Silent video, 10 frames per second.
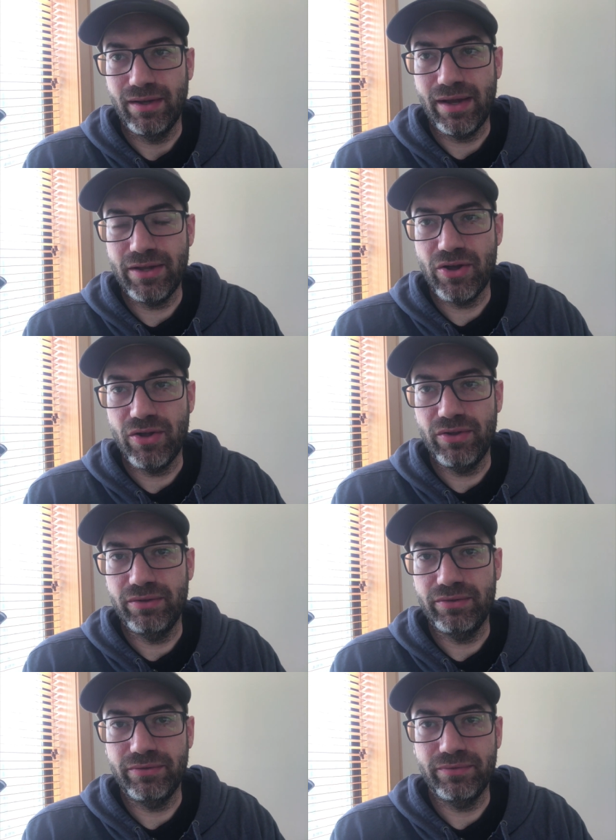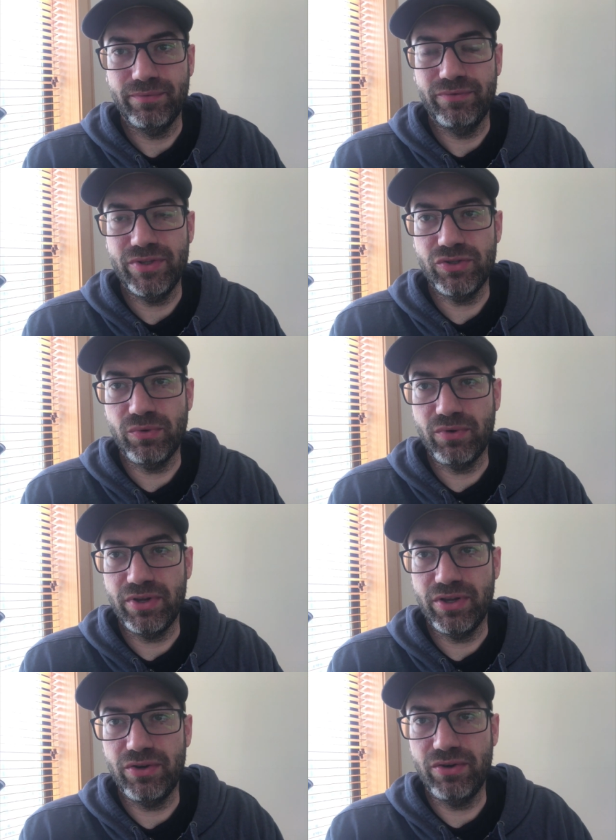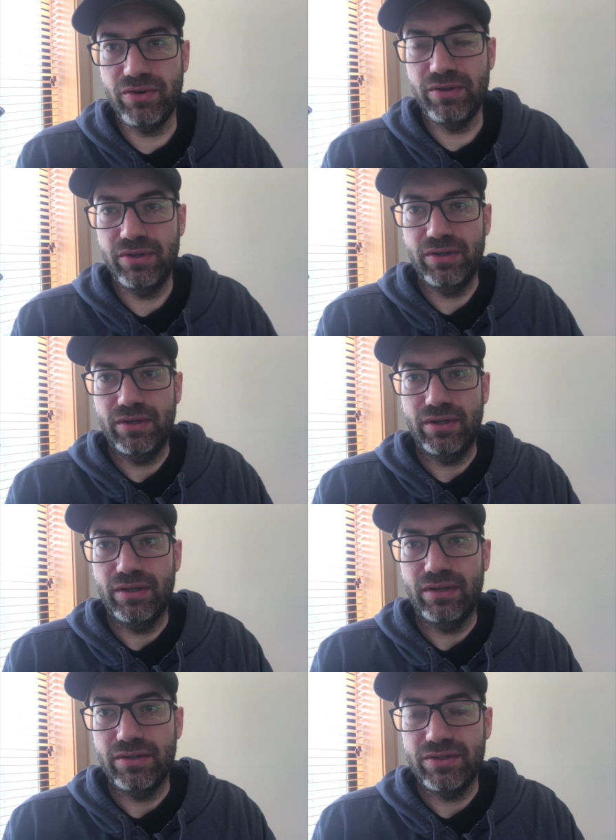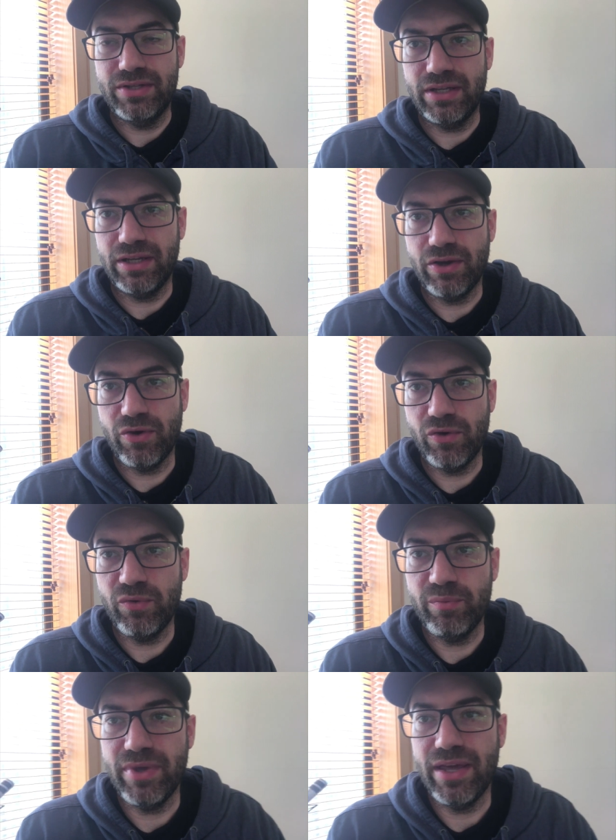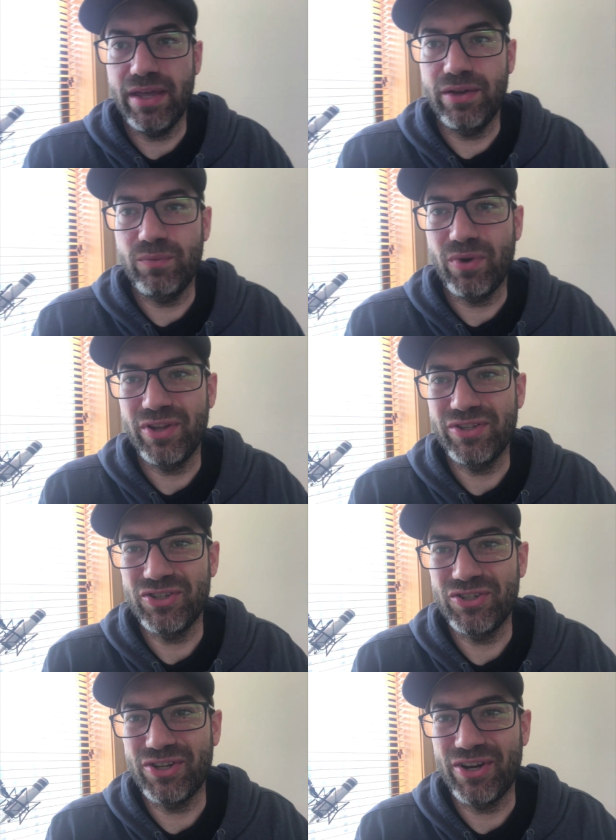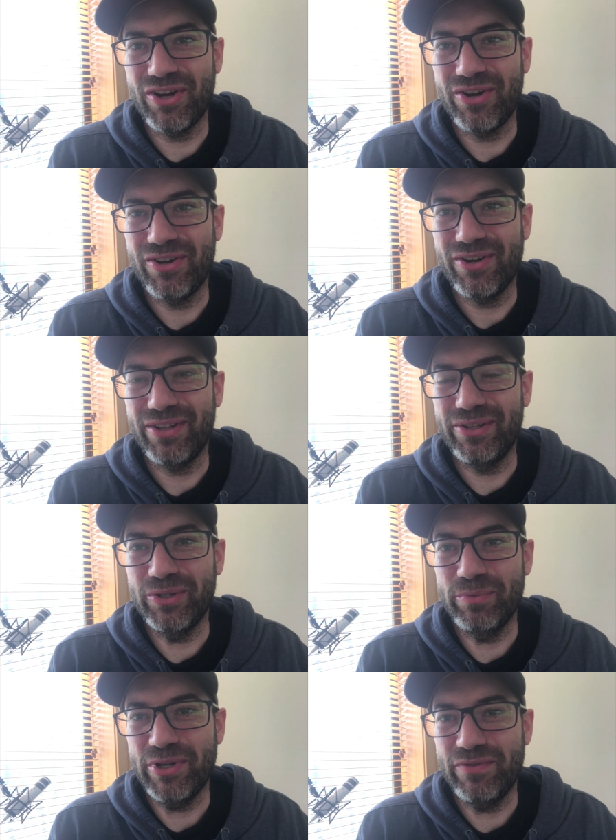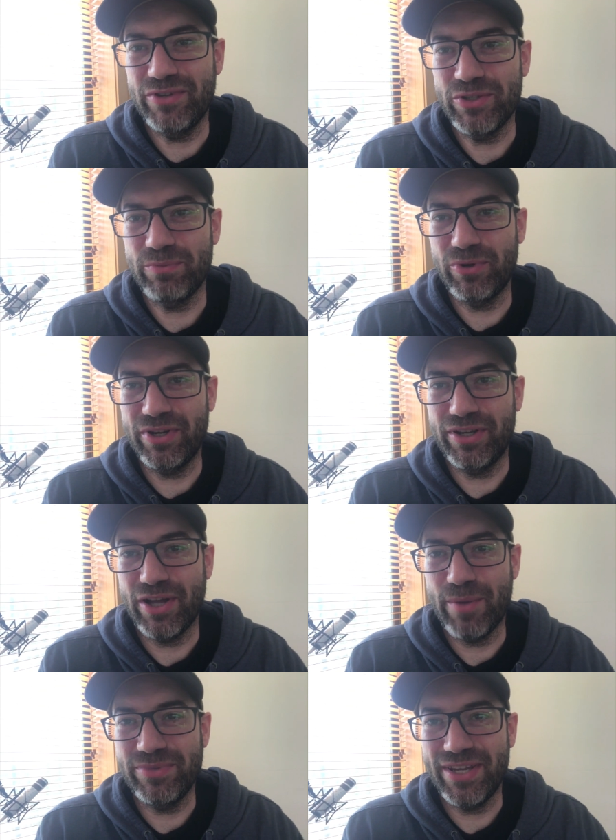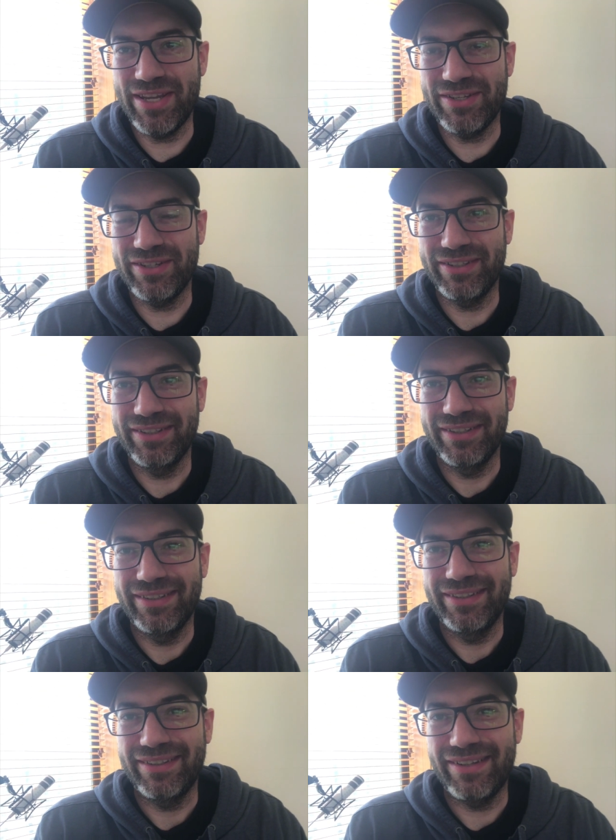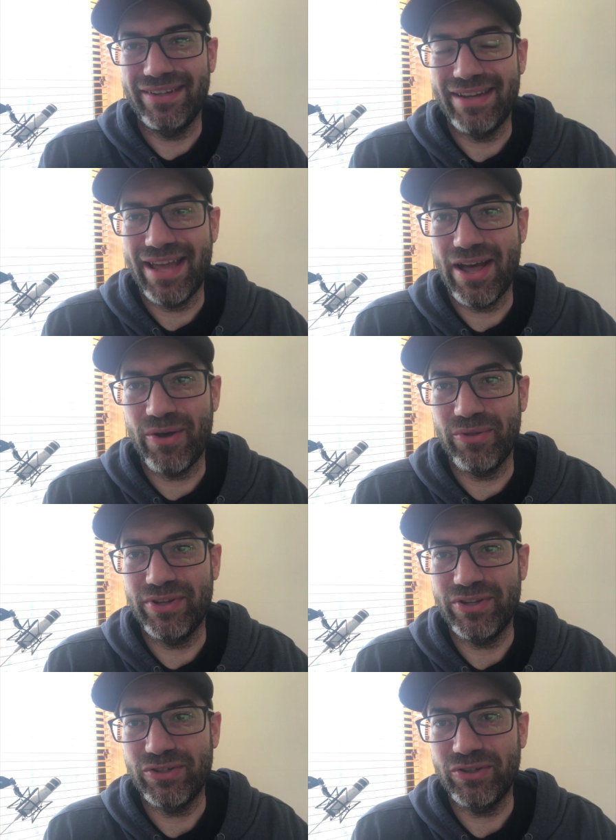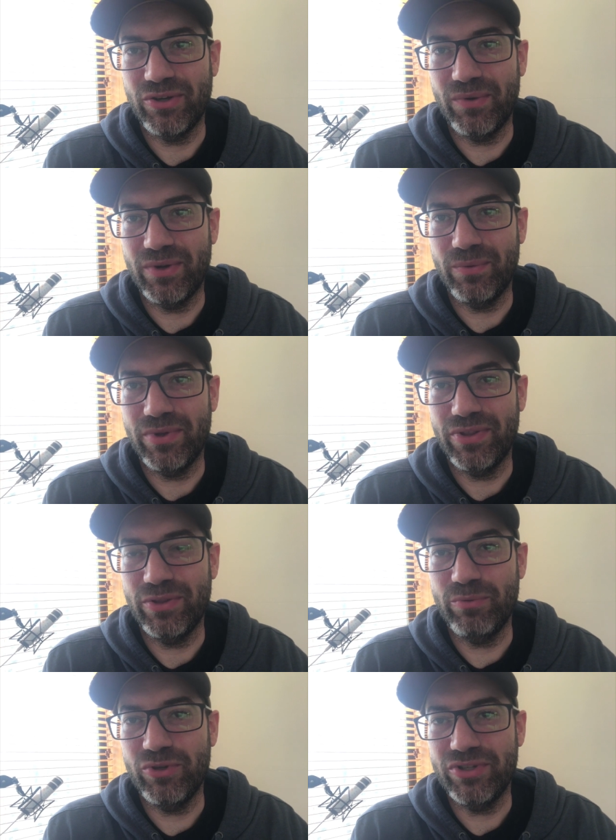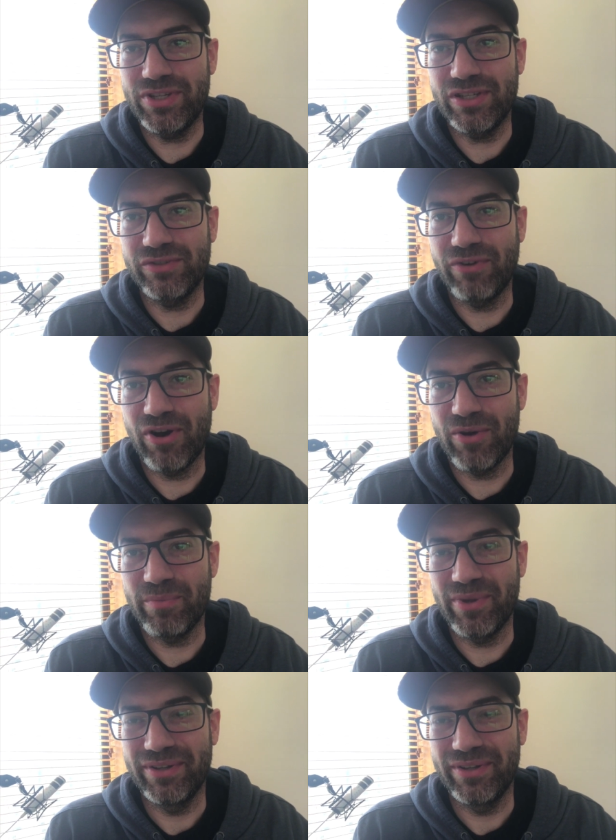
Hi, y'all. Vince Horn here, sitting at home and wanted to share a little bit of a spring update on how things are going with the Buddhist Geeks Farm.